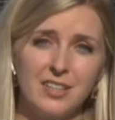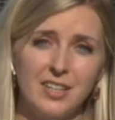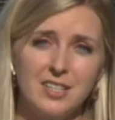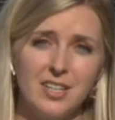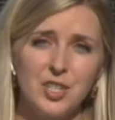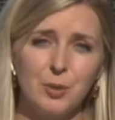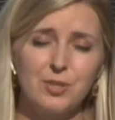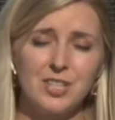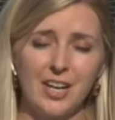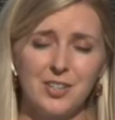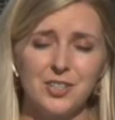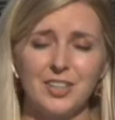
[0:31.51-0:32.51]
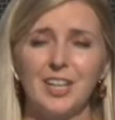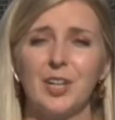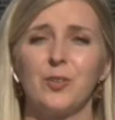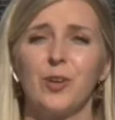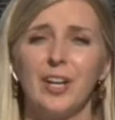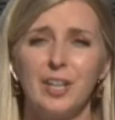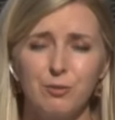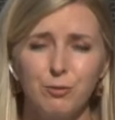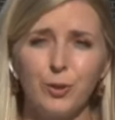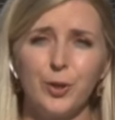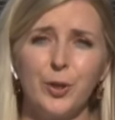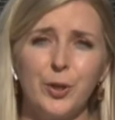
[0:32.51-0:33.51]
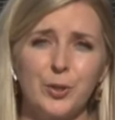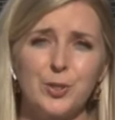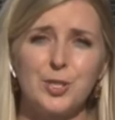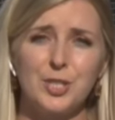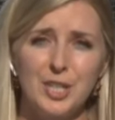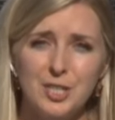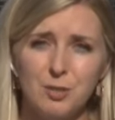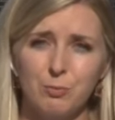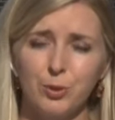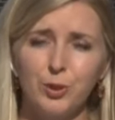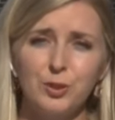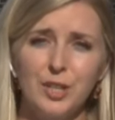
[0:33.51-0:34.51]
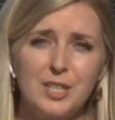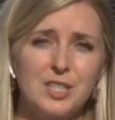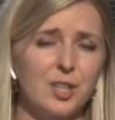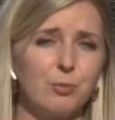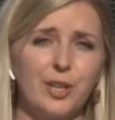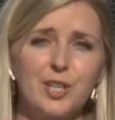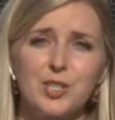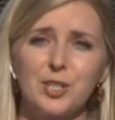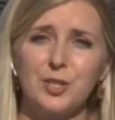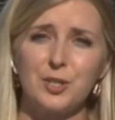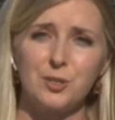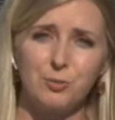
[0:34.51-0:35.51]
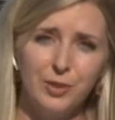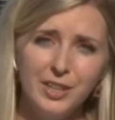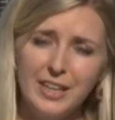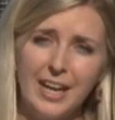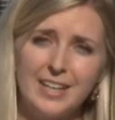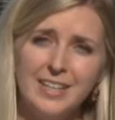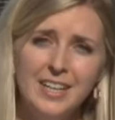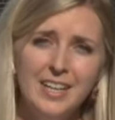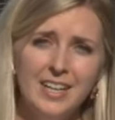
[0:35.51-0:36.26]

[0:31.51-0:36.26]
and they said she was actually getting ready for her sixth birthday celebration this weekend.